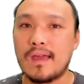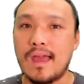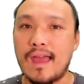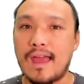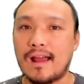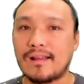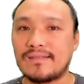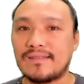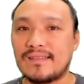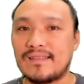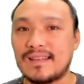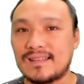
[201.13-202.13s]

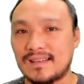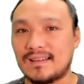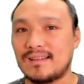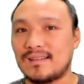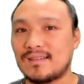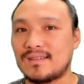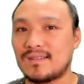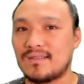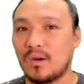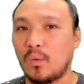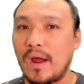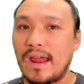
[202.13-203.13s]
And this is
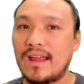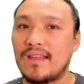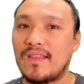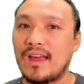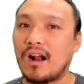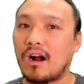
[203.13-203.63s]
the way that